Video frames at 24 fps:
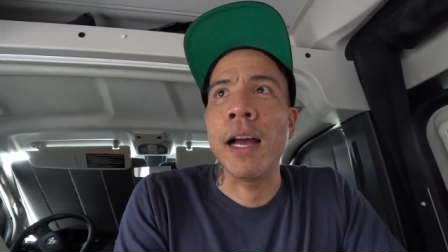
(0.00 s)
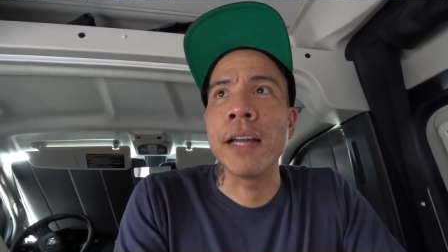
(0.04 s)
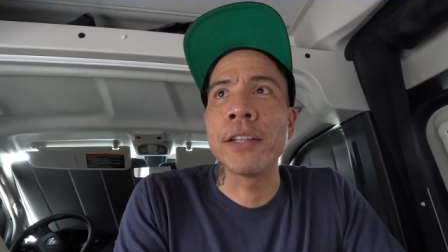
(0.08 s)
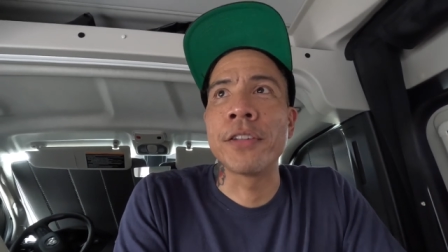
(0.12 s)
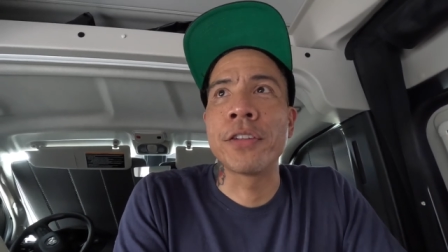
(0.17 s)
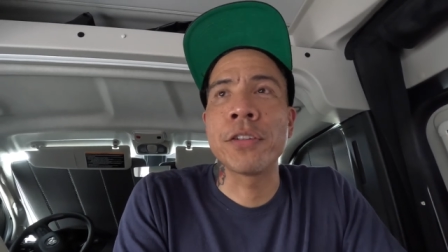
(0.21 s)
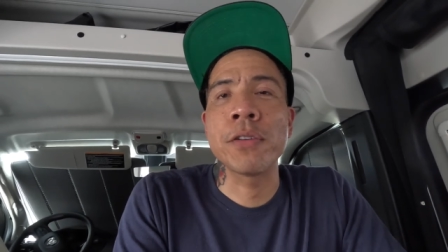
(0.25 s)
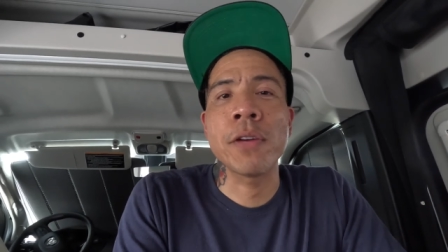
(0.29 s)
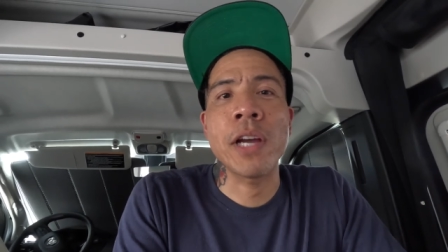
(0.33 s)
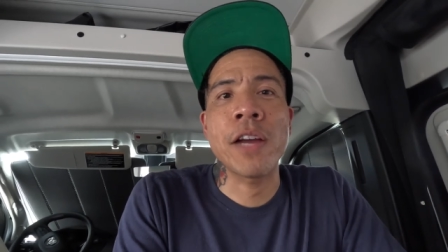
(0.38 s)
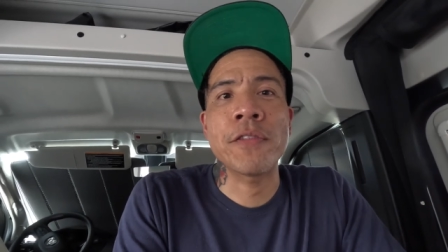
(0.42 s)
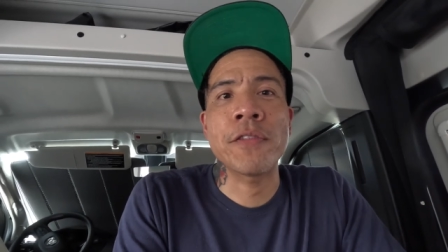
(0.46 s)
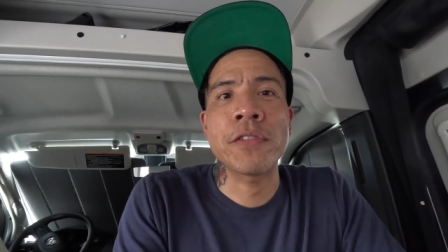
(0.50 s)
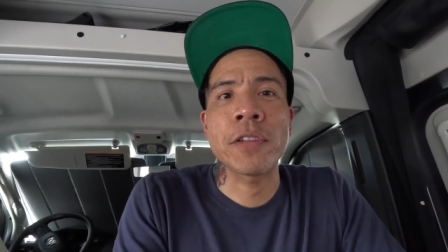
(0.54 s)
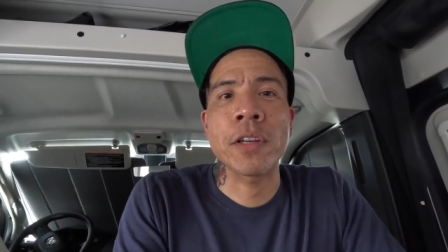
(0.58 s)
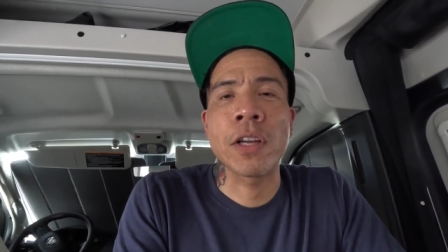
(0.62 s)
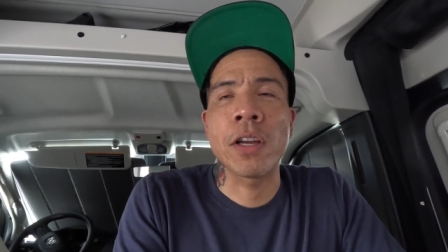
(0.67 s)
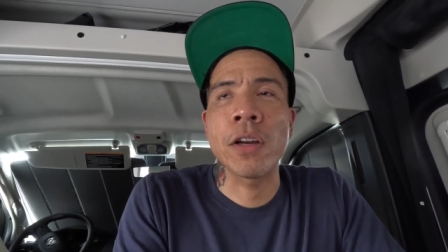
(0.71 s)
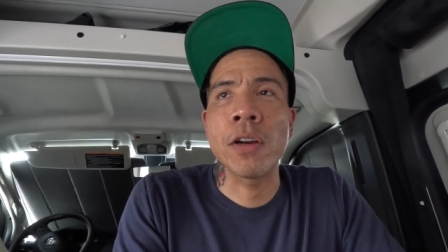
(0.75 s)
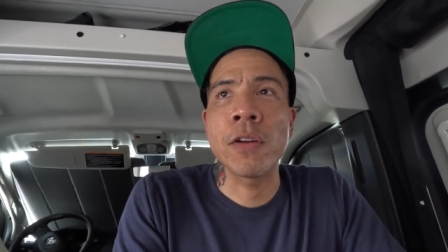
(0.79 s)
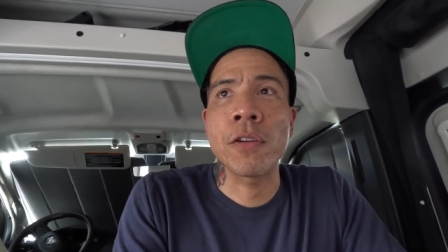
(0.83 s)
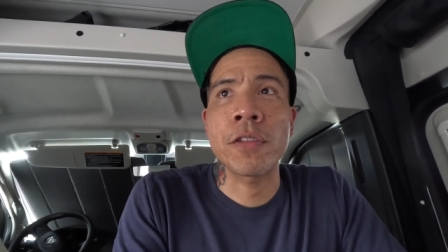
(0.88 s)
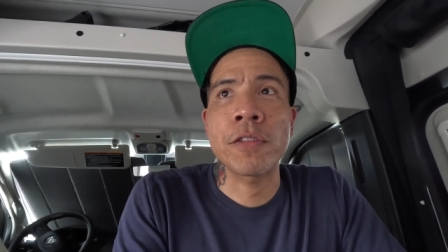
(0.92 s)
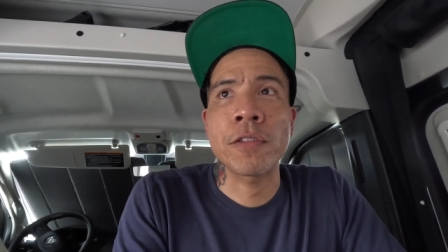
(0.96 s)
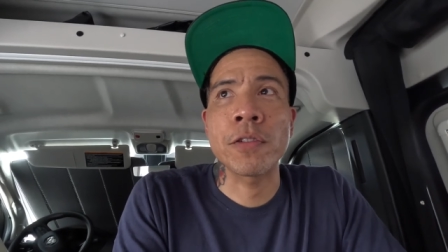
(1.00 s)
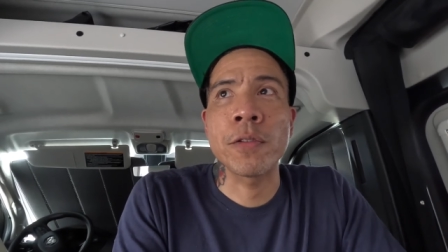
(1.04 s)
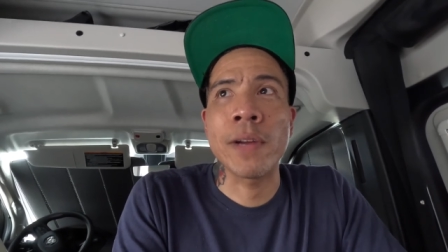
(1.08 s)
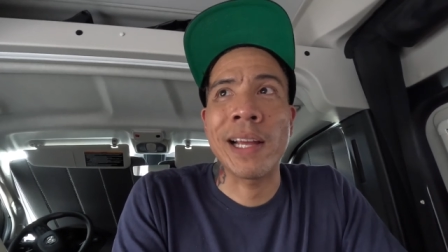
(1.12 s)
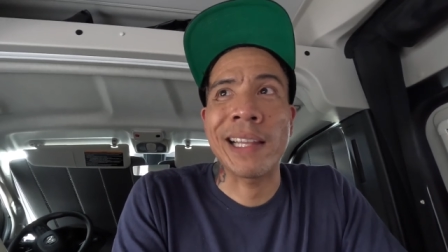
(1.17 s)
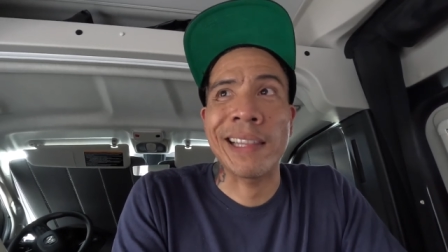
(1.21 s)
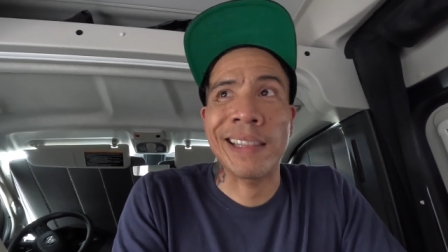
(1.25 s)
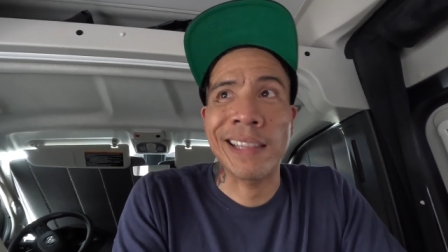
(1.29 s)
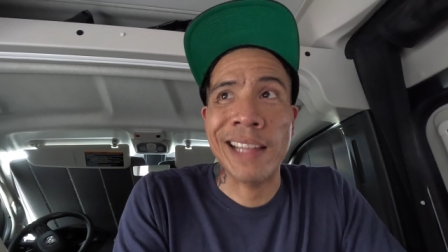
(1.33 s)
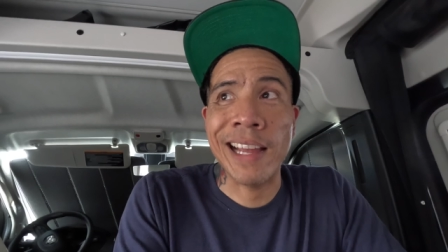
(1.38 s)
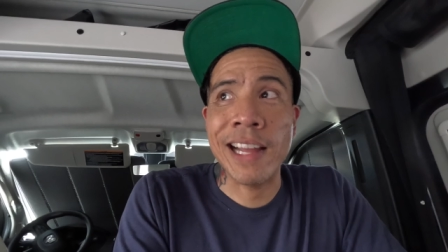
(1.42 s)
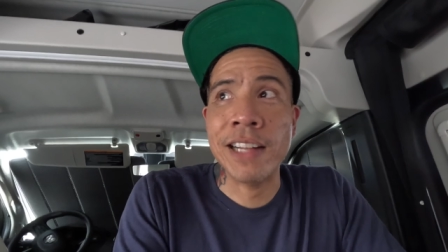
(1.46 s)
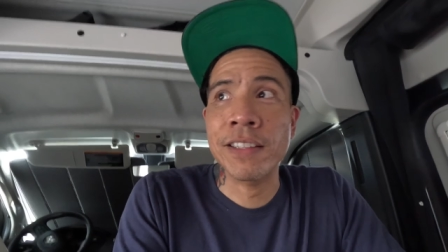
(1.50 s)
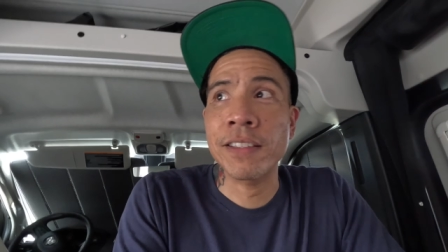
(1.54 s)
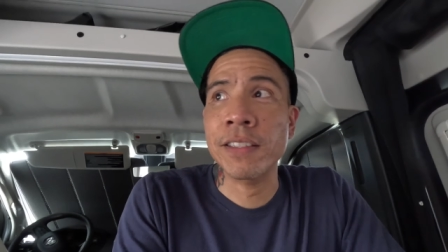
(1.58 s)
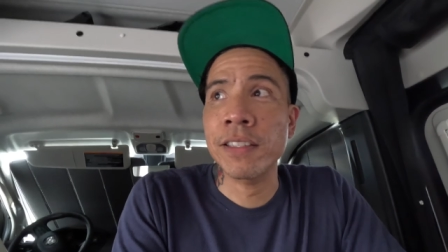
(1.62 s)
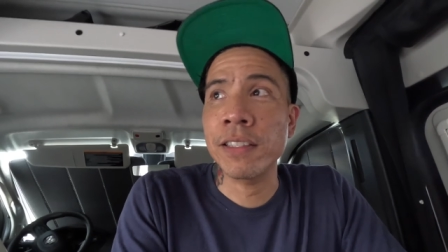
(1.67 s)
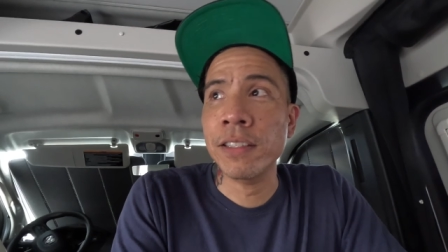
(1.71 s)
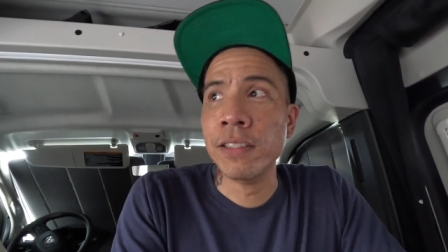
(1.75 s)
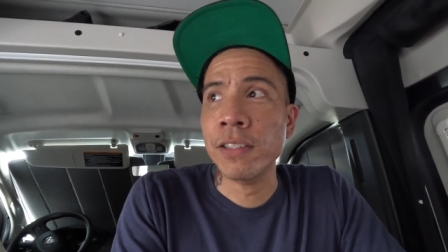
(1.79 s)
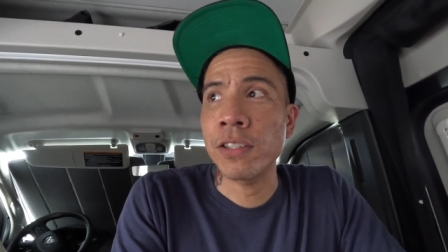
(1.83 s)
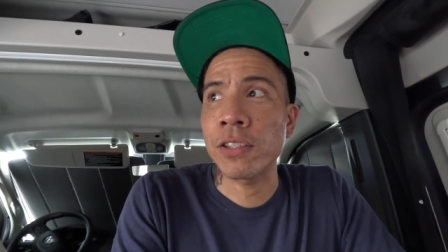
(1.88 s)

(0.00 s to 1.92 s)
I do have to go through Atlanta,